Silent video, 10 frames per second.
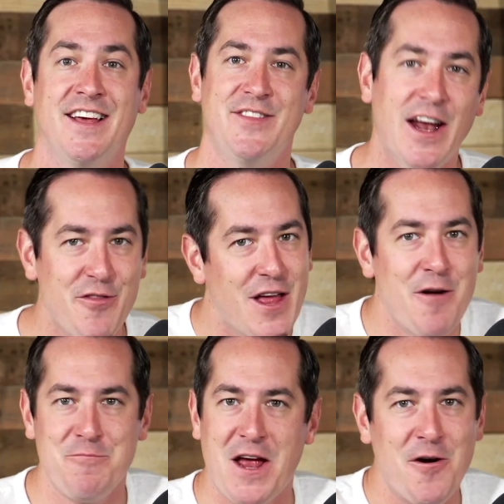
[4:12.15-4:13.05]

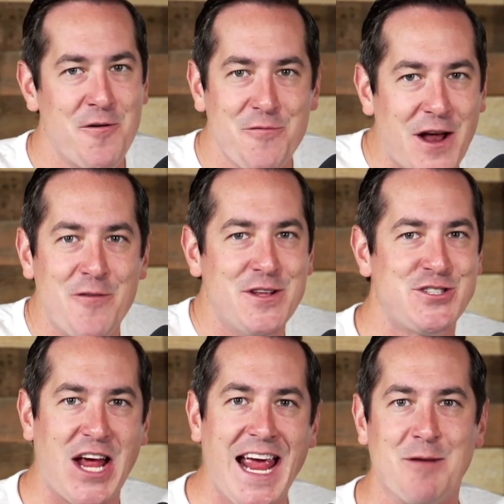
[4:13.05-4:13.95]
They're the
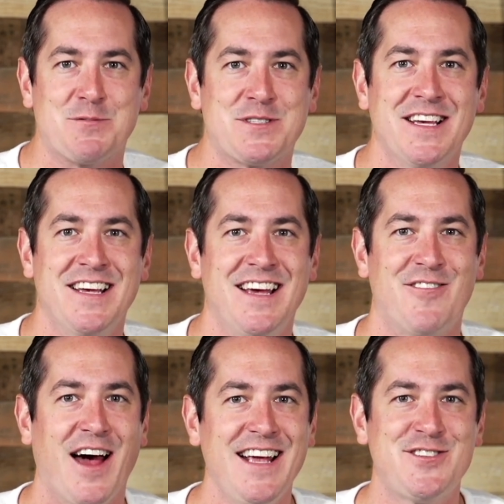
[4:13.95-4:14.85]
champs,
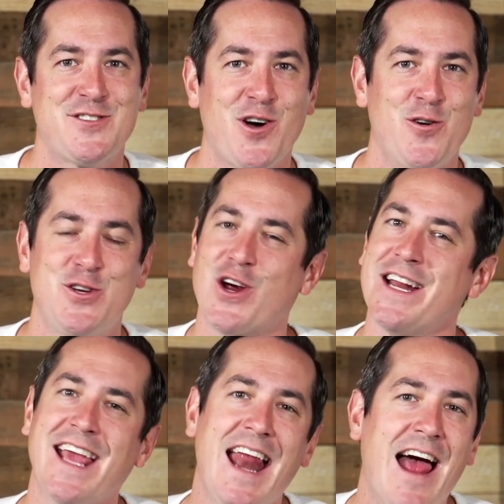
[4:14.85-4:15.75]
right? So you're
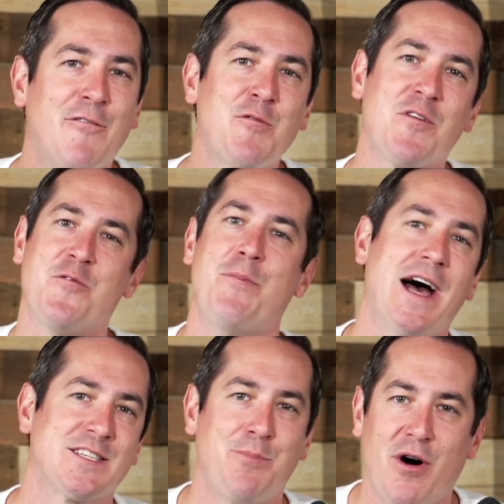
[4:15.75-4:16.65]
going to get everyone's
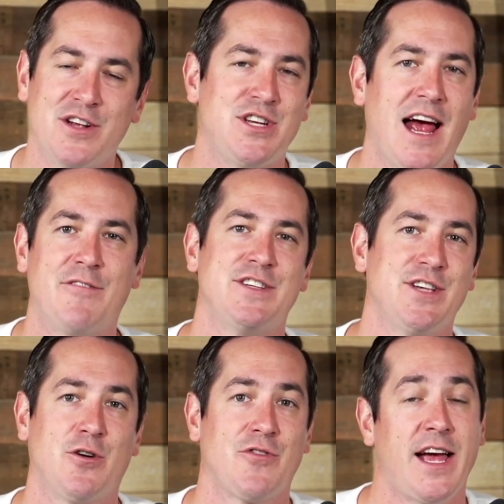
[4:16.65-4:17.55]
best punch every
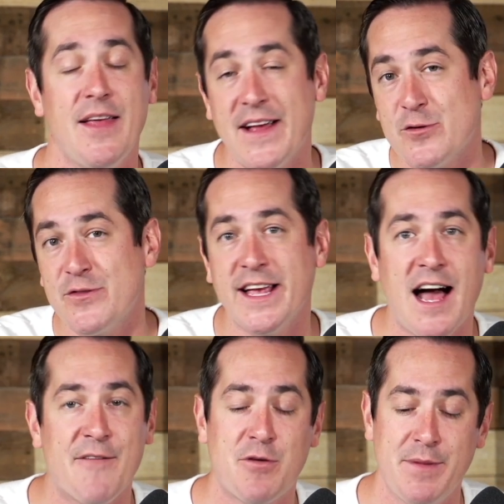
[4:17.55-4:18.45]
single night, and that's what they
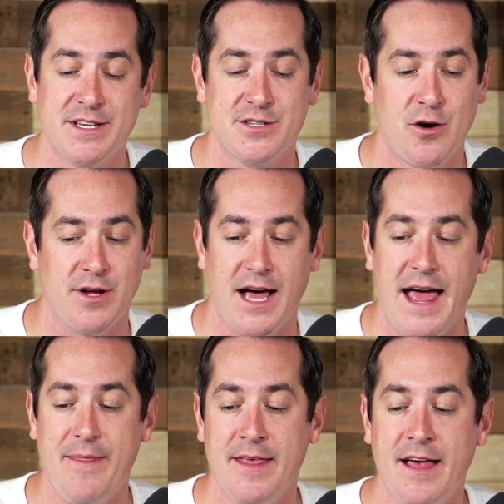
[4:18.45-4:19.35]
got from Minnesota.
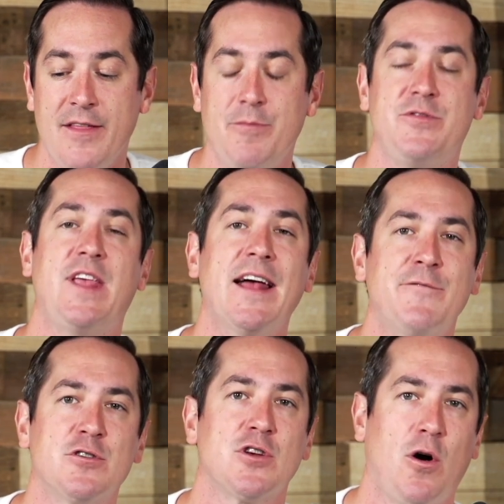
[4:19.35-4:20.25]
And
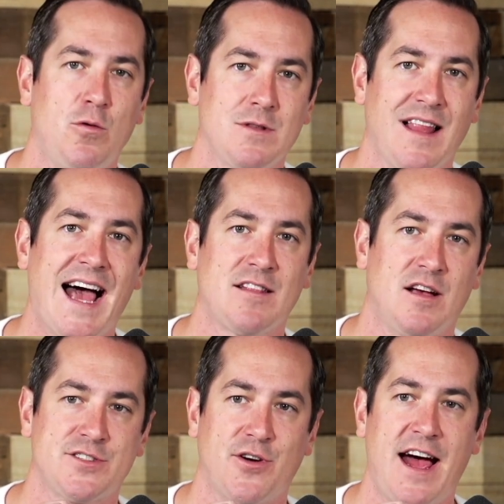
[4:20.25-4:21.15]
Denver's own
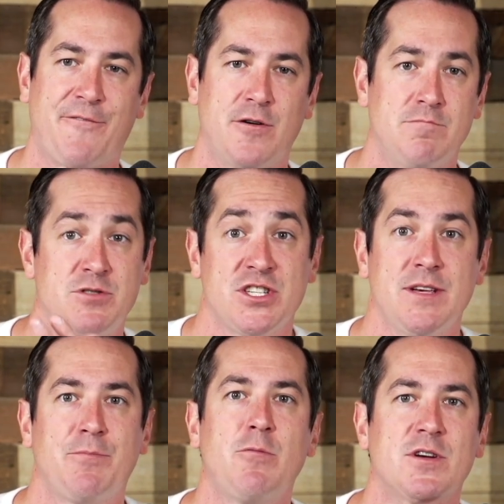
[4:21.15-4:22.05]
lackluster effort just
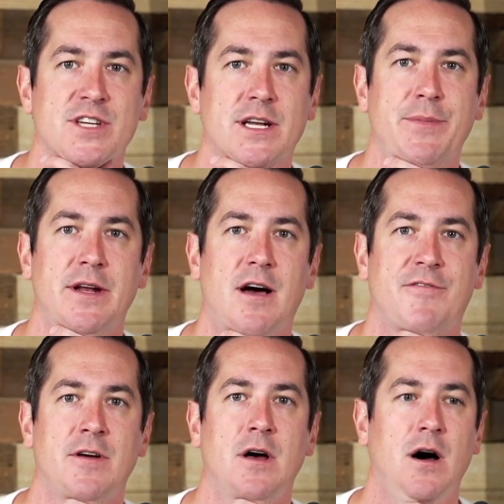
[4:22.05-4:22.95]
simply wasn't going to be
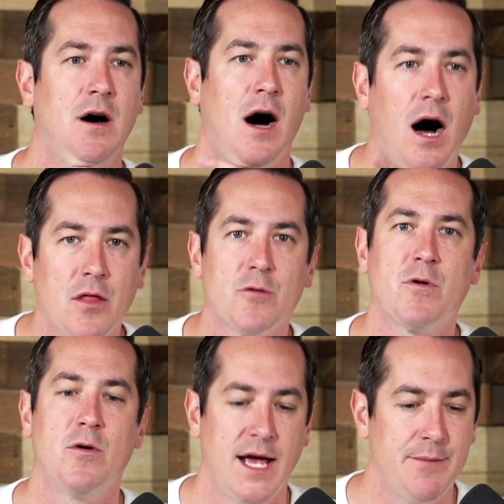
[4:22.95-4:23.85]
enough on the
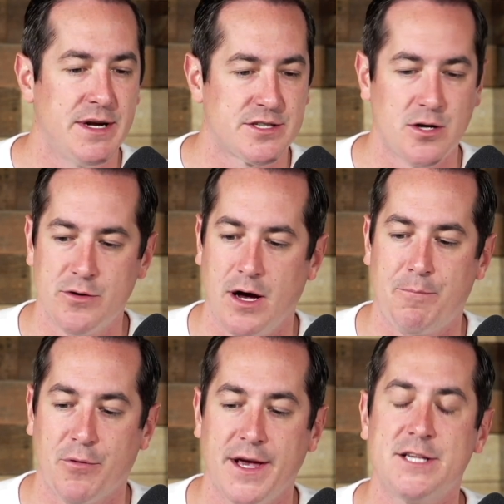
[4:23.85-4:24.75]
road in Minnesota, a
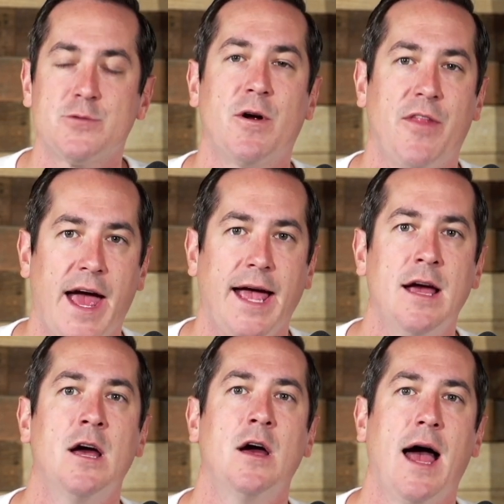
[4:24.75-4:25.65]
place where they
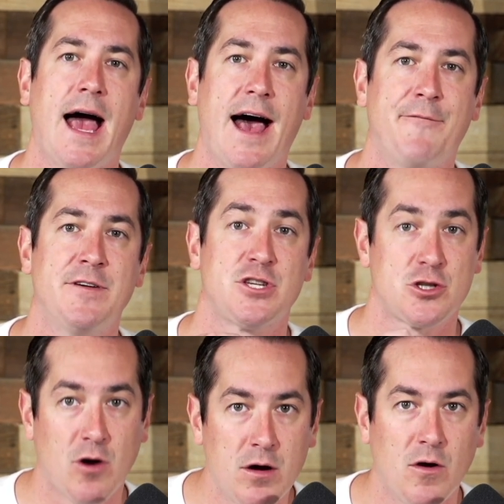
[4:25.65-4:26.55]
have
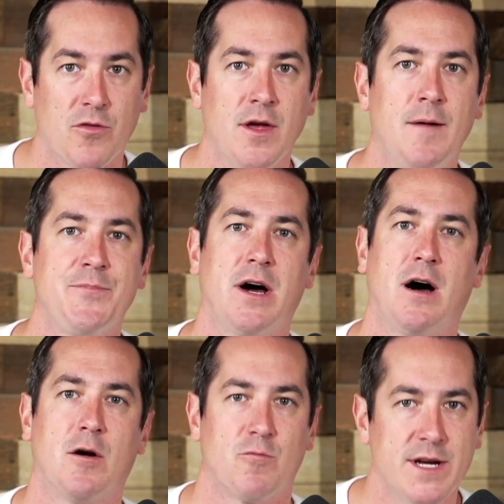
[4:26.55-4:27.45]
struggled.
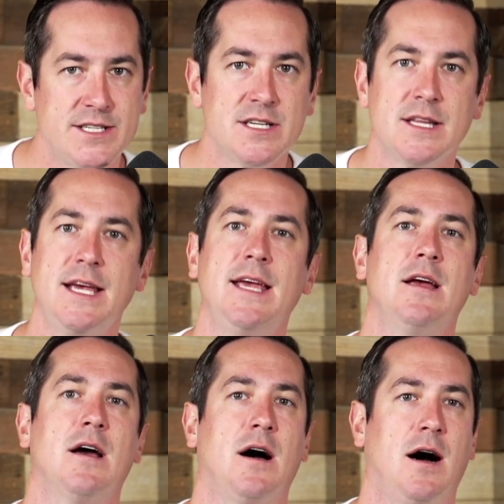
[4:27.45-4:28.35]

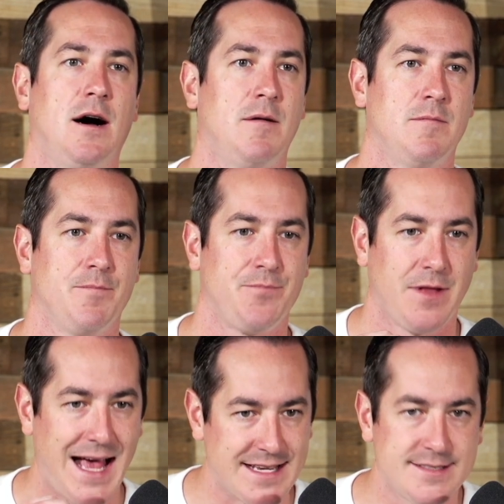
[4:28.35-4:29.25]
Recently,
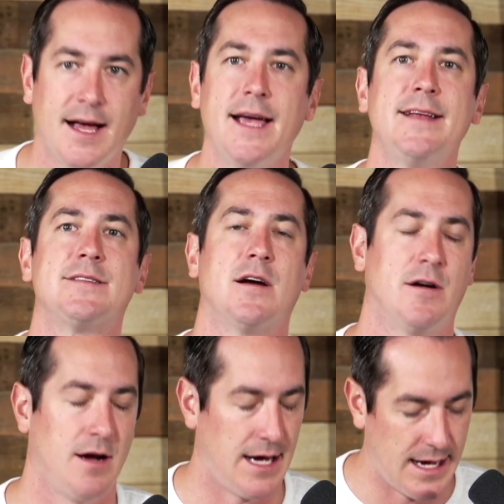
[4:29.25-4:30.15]
last night,
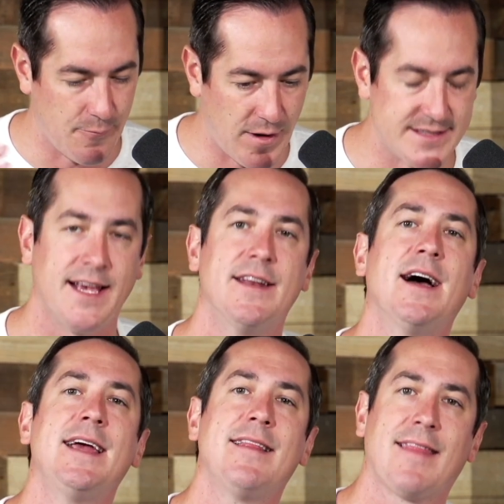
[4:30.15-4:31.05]
or on Wednesday
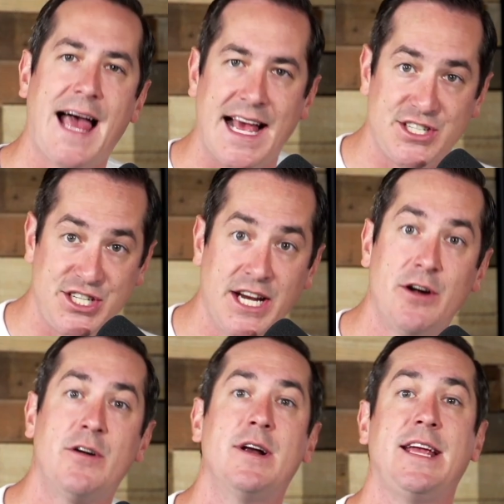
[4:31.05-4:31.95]
night, last
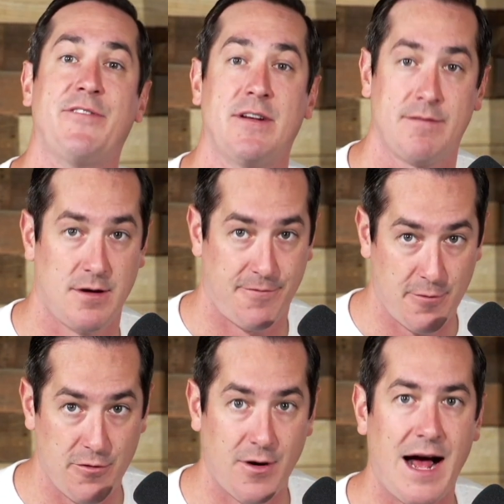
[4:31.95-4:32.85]
year, even
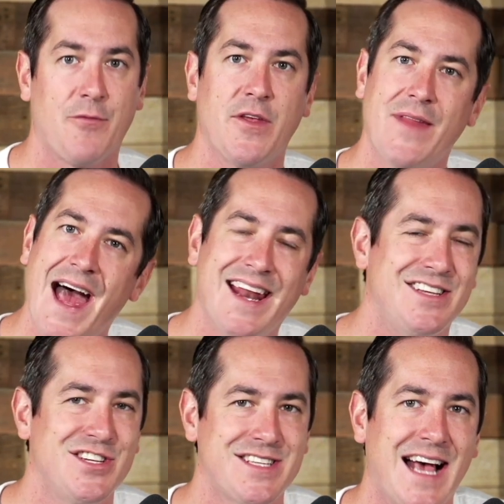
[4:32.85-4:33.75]
further out than that,
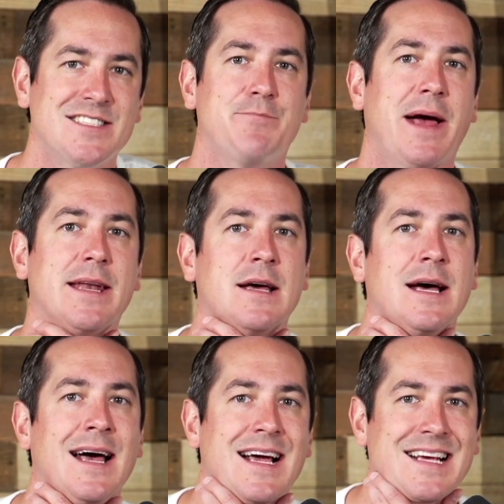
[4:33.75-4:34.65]
it just hasn't been
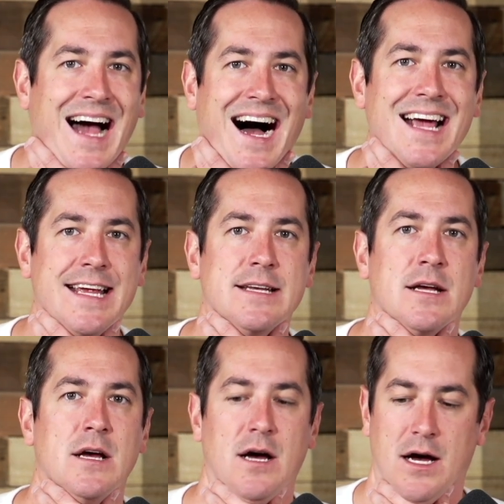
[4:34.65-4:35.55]
kind
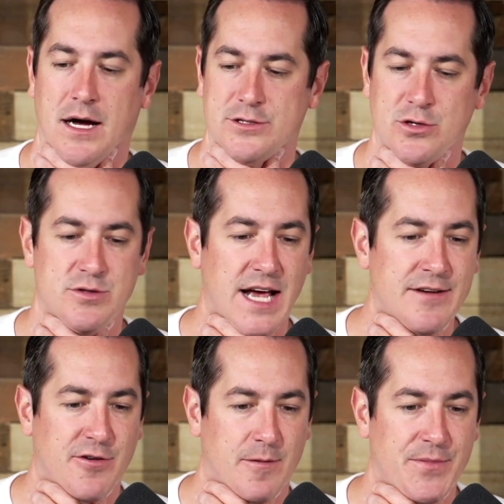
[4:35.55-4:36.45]
to
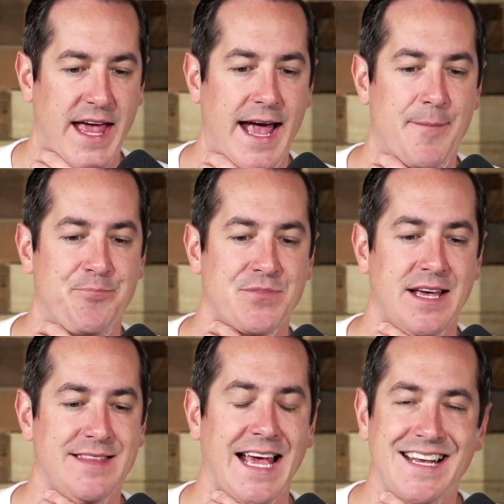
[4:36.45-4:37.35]
Denver. And
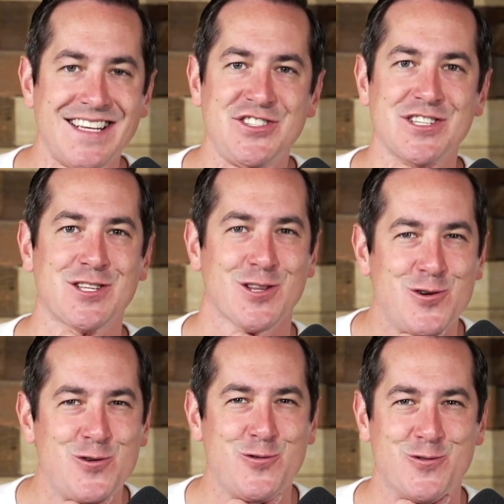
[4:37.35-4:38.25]
they didn't just
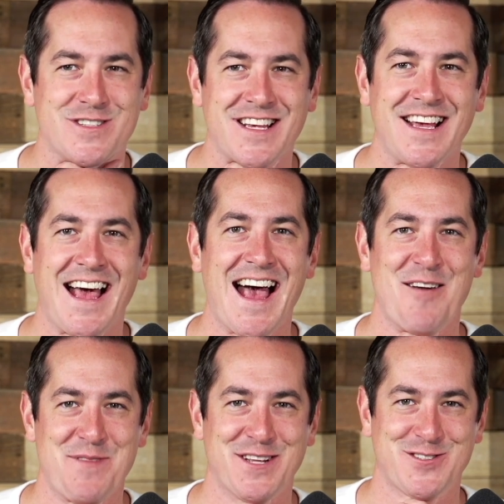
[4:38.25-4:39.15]
lose
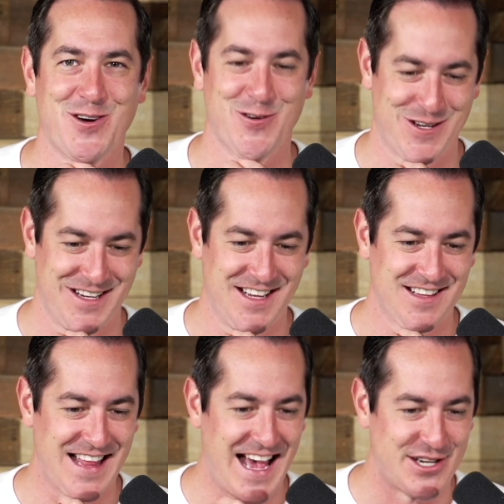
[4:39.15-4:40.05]
at Minnesota
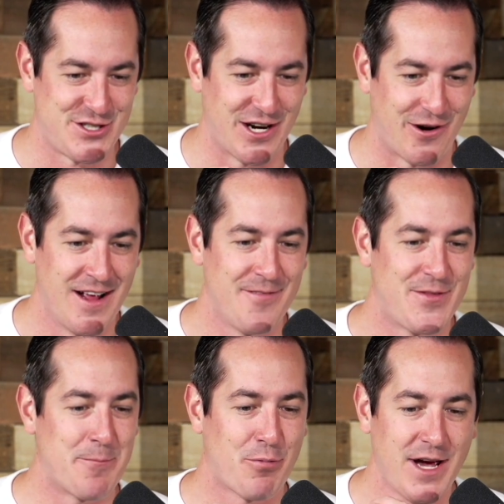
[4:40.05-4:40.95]
last year.
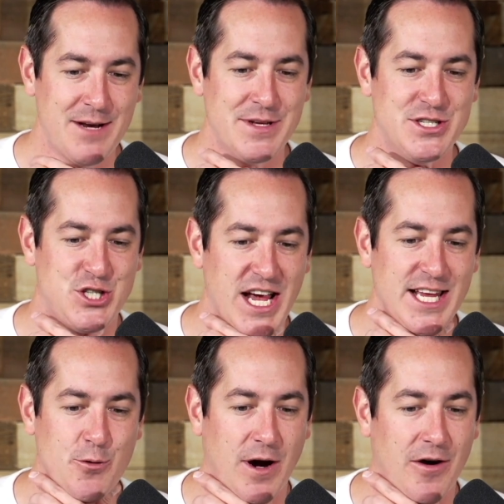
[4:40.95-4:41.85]
They played them in
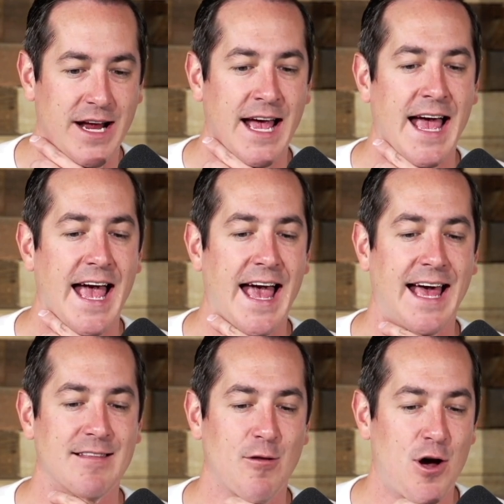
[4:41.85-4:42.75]
January
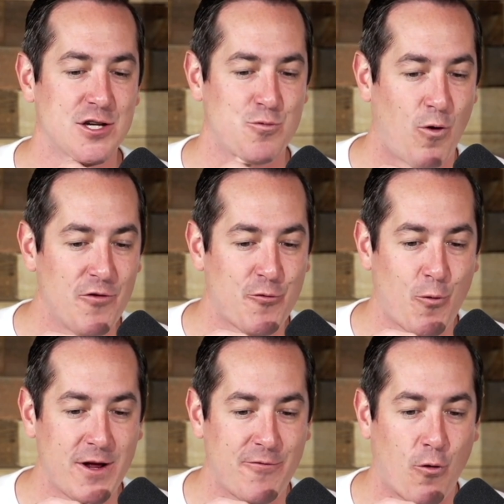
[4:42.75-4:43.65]
and lost
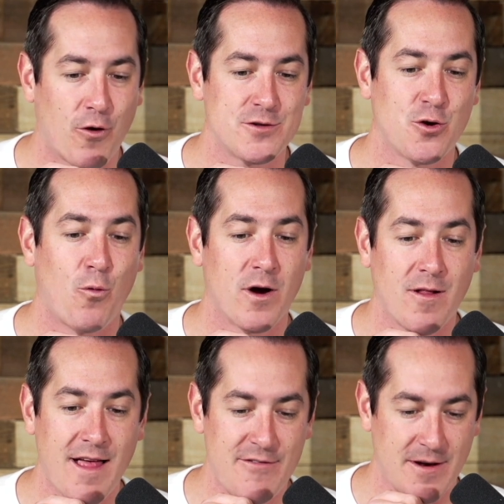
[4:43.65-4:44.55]

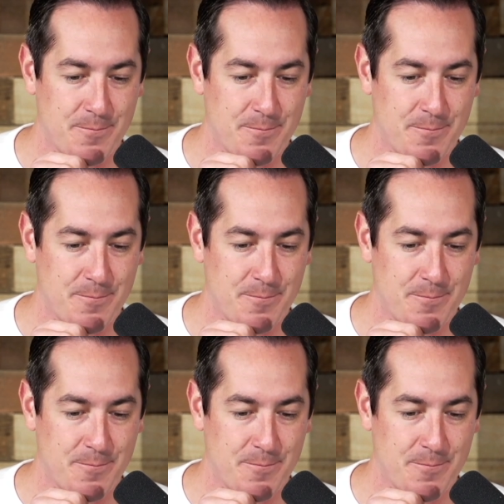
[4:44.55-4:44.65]
124-111.